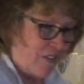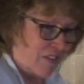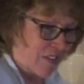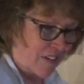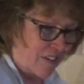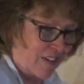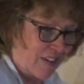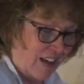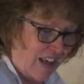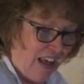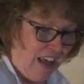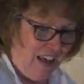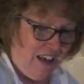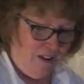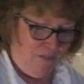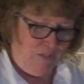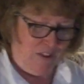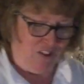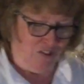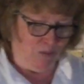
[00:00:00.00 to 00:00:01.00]
just again
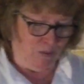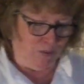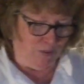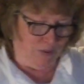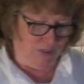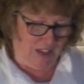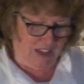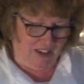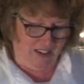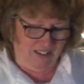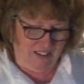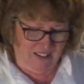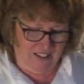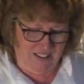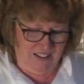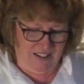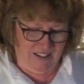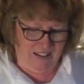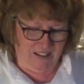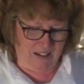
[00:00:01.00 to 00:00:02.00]
a visual thing,
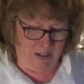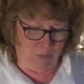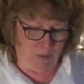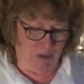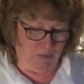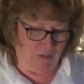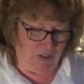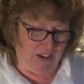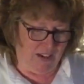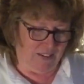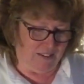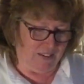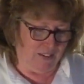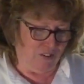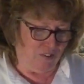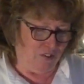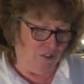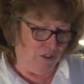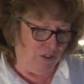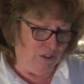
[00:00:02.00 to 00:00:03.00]
a little bit of icing
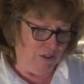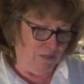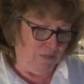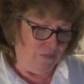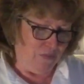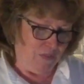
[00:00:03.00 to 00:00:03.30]
sugar